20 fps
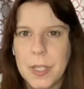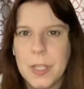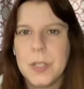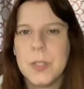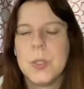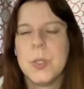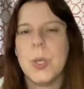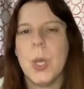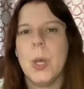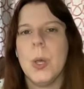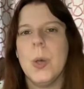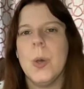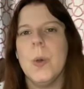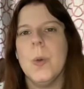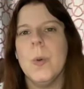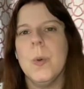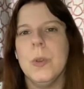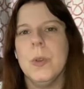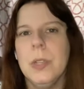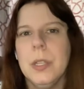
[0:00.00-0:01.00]

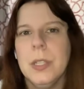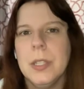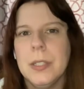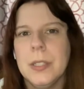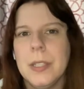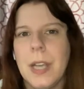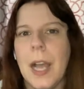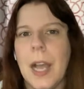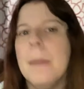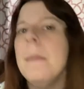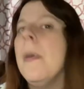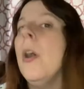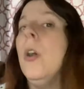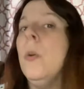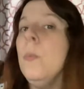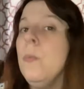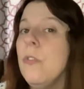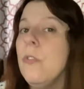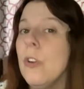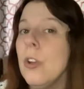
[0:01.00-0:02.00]
So I'm
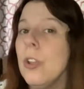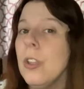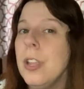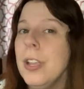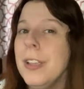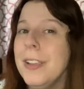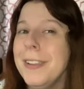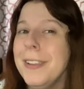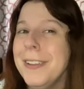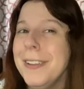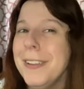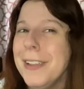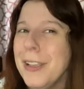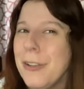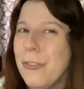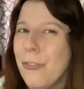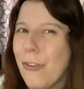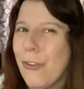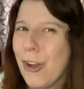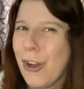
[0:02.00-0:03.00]
hopeful
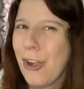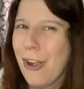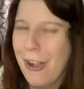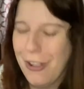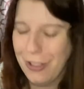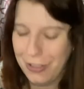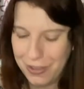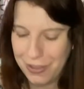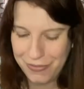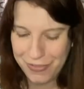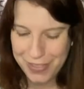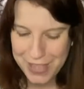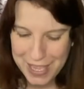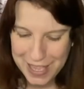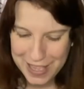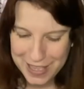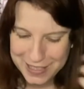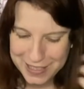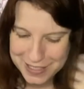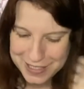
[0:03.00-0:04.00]
for all of
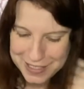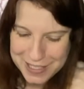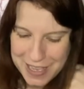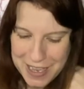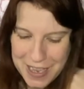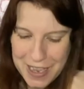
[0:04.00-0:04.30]
these.